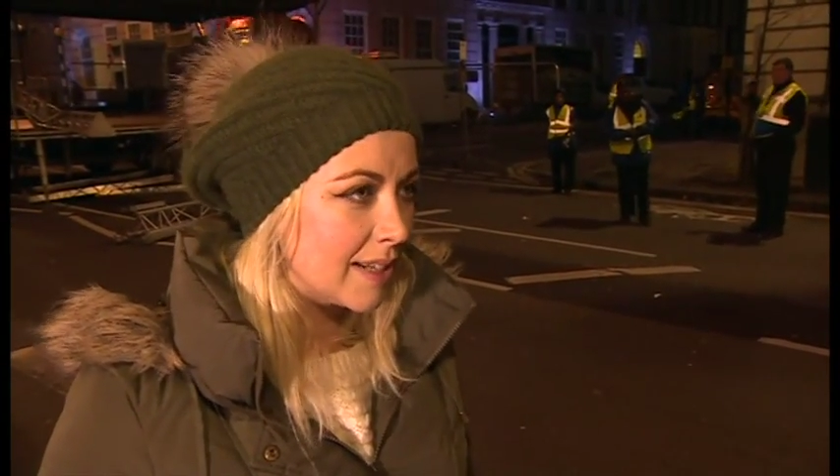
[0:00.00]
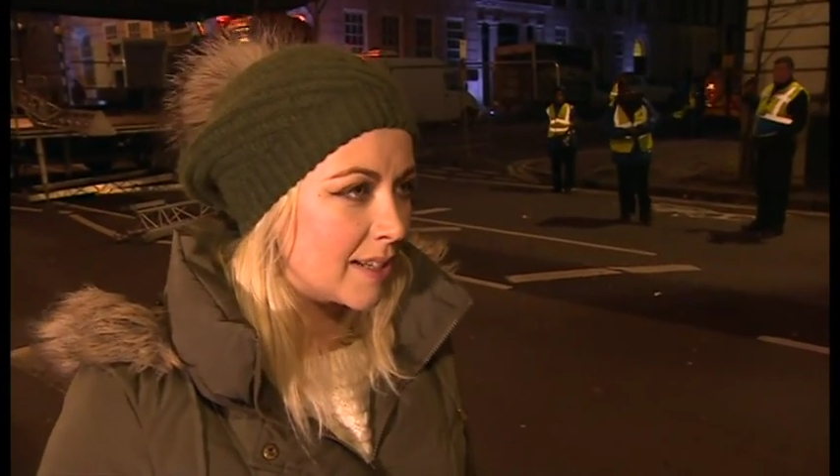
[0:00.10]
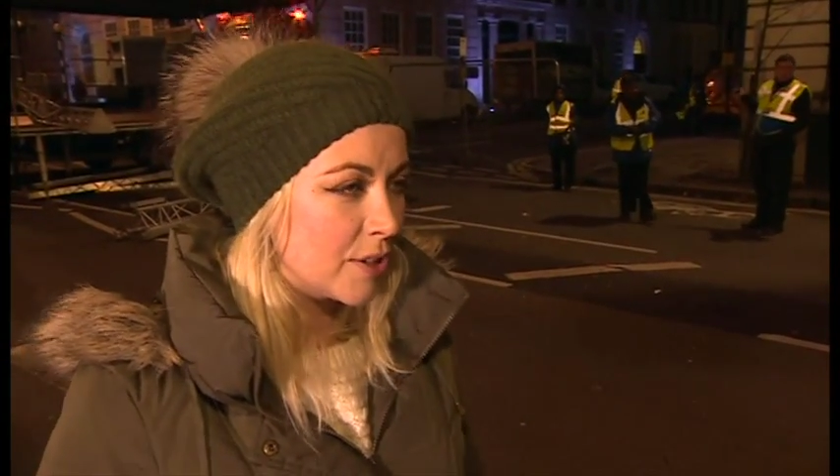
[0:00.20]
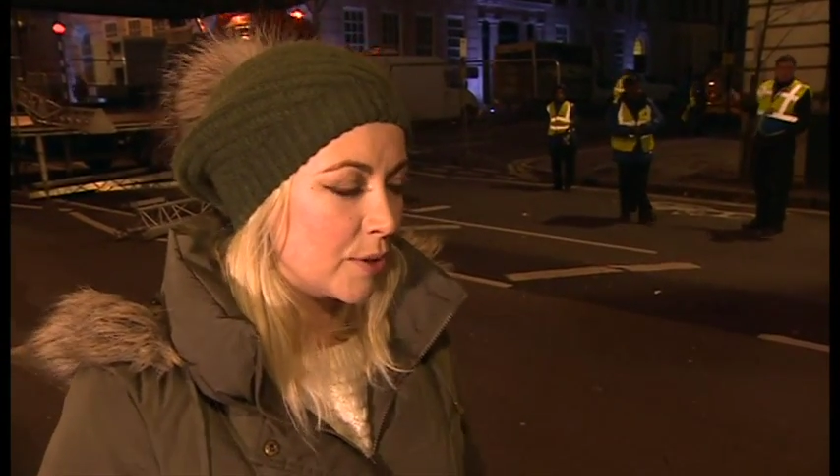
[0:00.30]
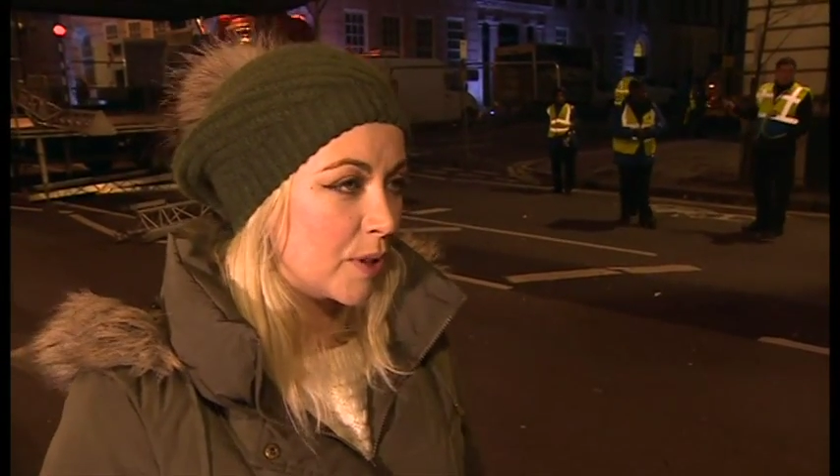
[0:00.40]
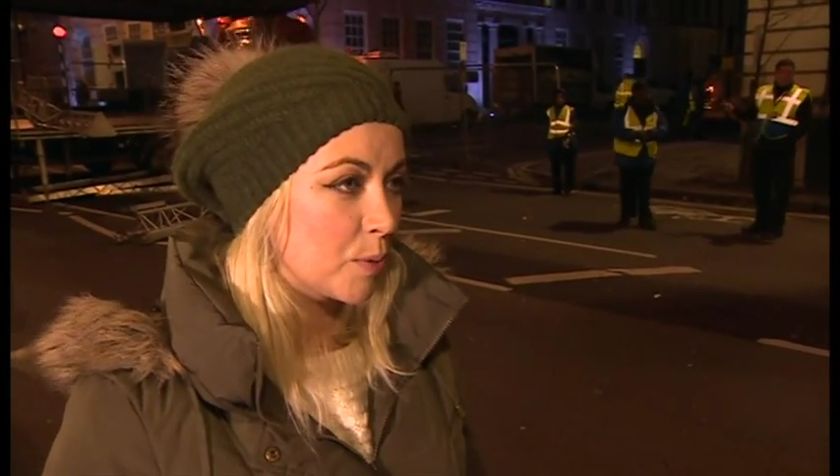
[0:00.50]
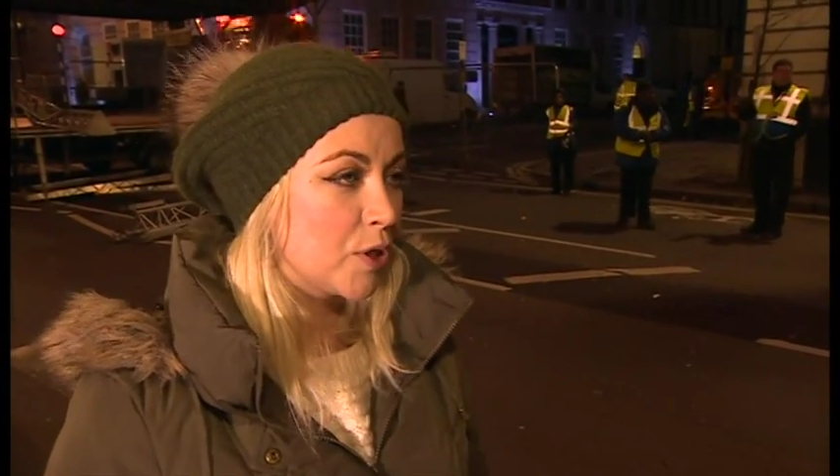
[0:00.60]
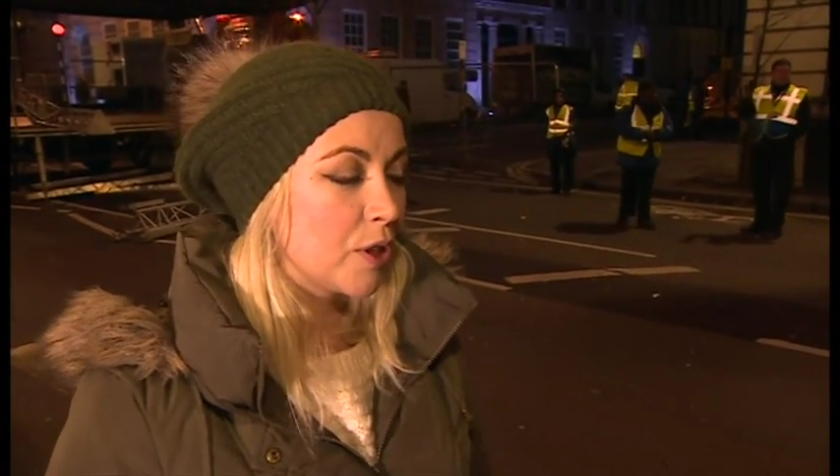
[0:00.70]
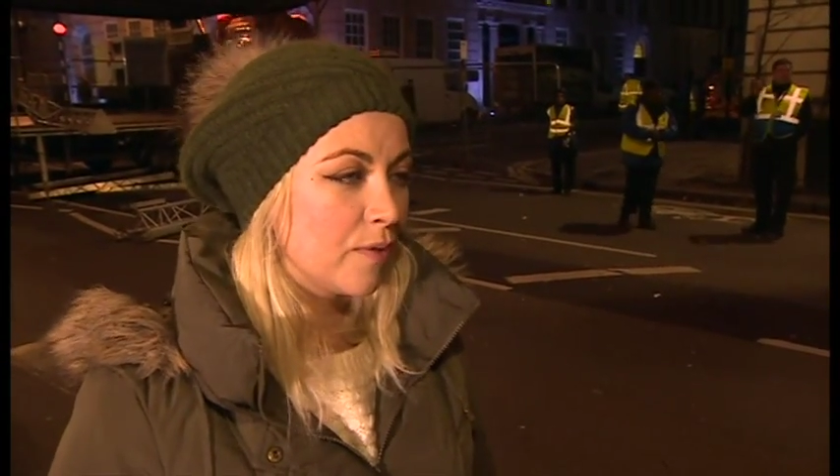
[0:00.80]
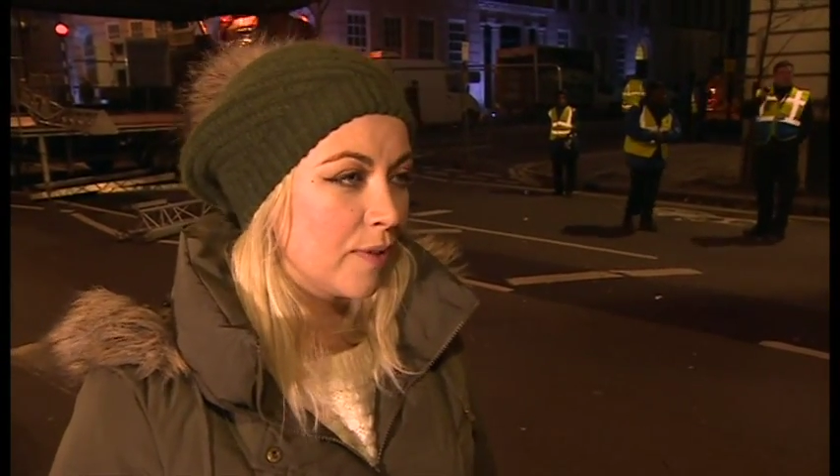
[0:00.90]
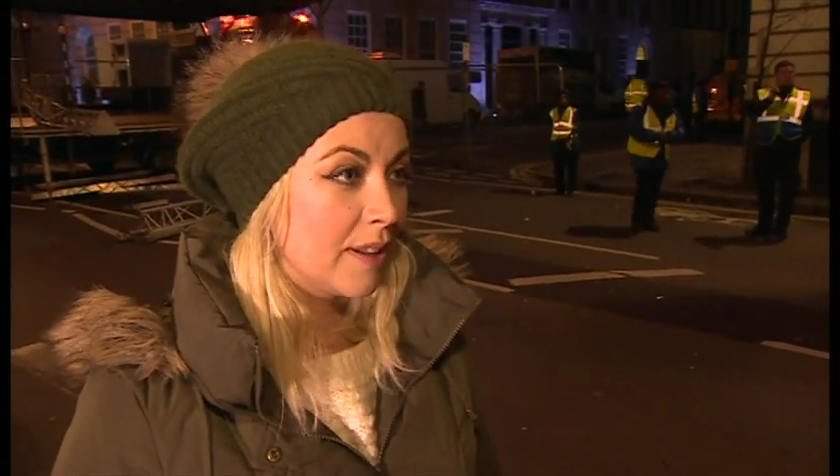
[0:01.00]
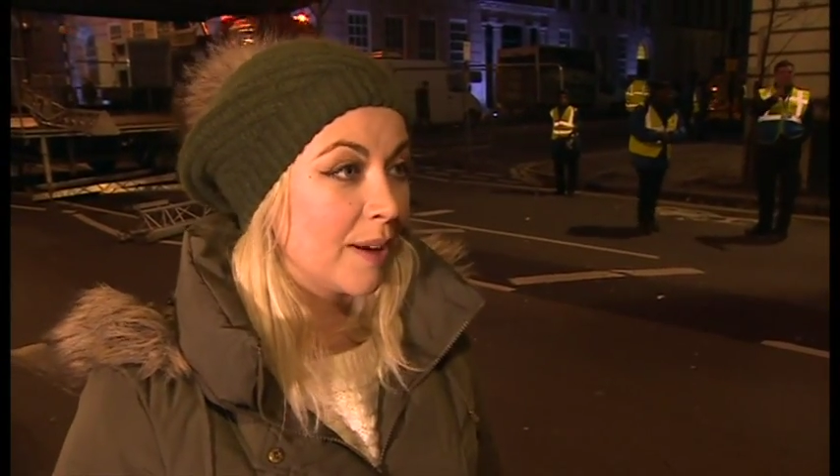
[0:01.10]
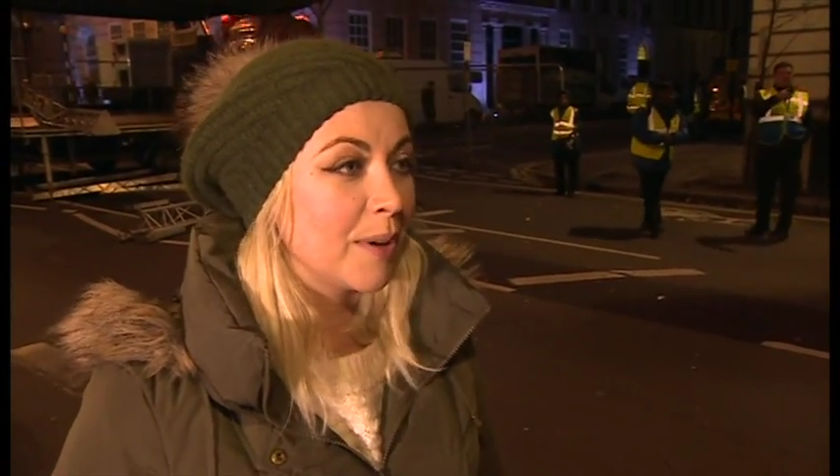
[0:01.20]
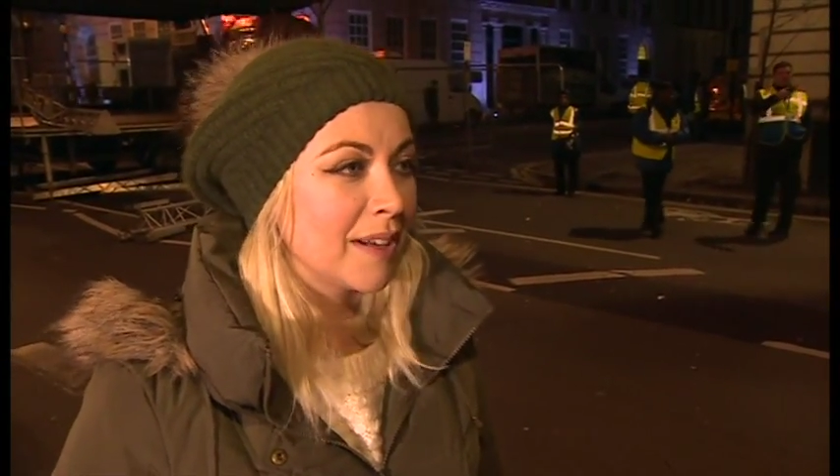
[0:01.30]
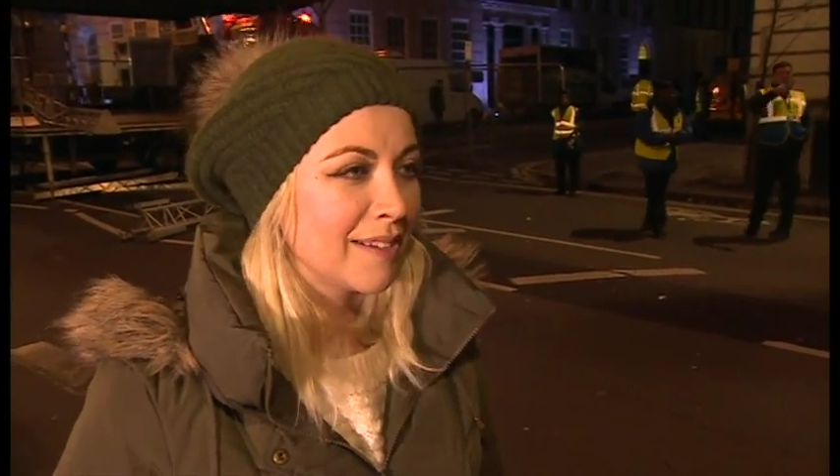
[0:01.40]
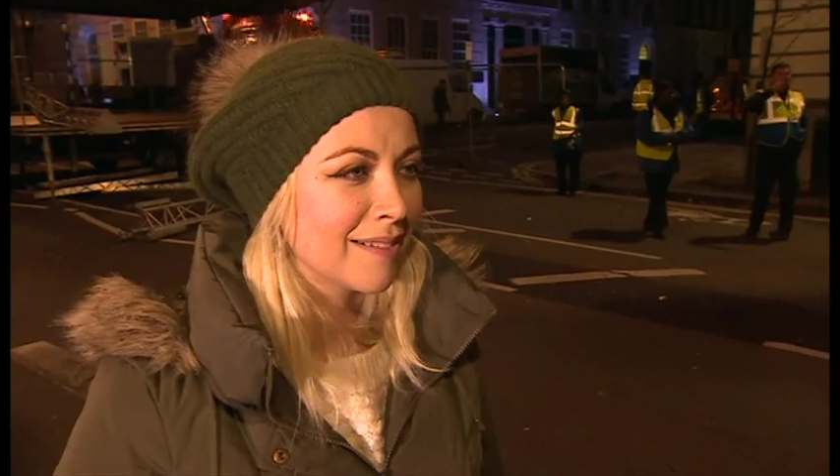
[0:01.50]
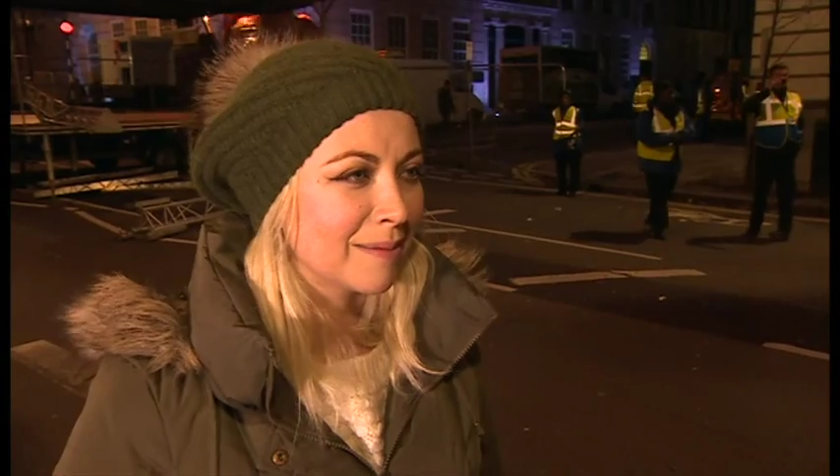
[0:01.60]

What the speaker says: to listen to us, which hopefully they will.